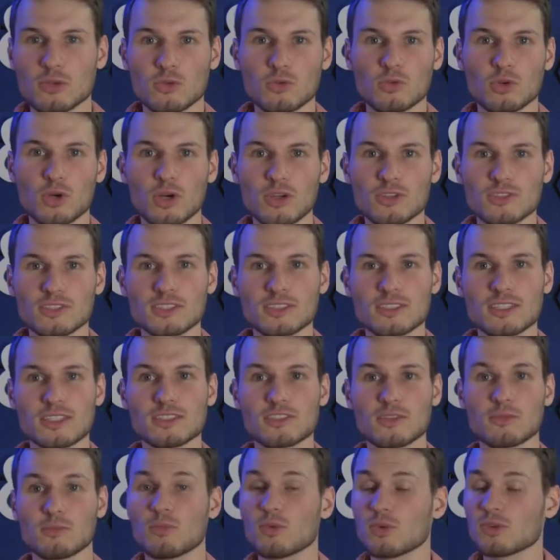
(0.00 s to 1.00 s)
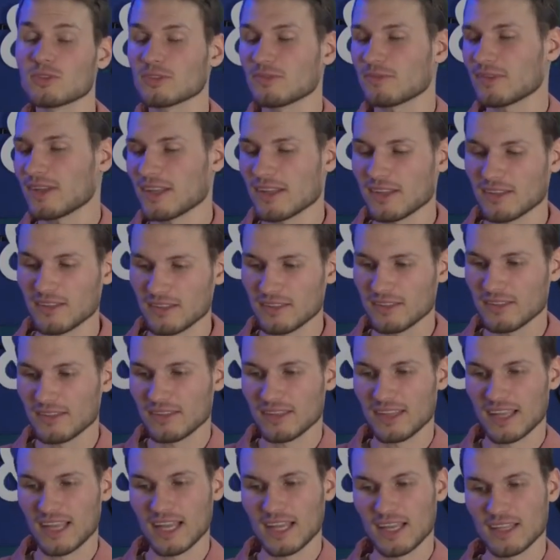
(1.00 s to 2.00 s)
who constantly supports me
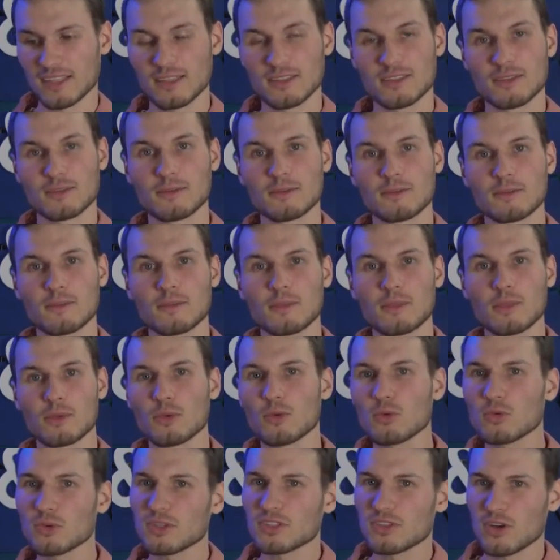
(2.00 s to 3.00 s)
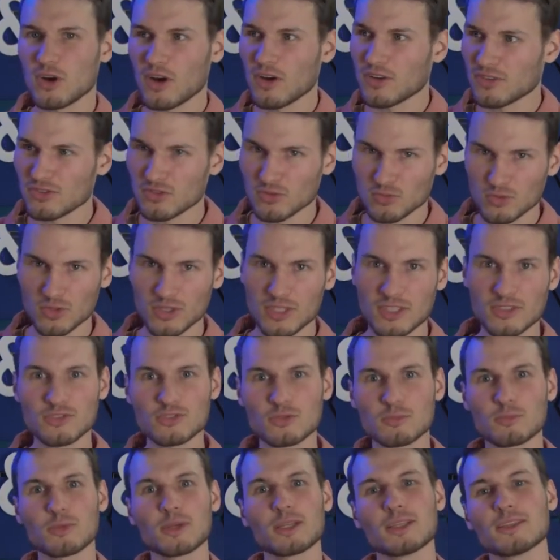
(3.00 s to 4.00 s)
and who is also willing
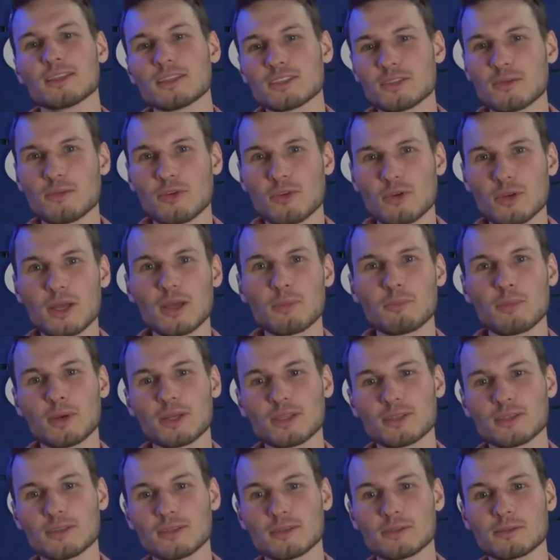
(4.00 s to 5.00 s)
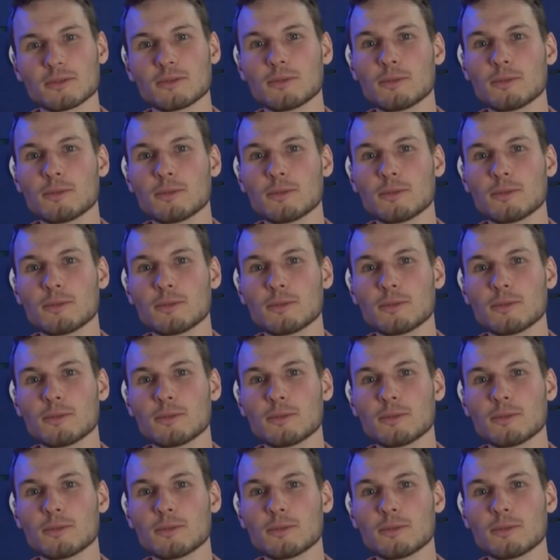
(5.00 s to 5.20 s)
to press the subscribe button.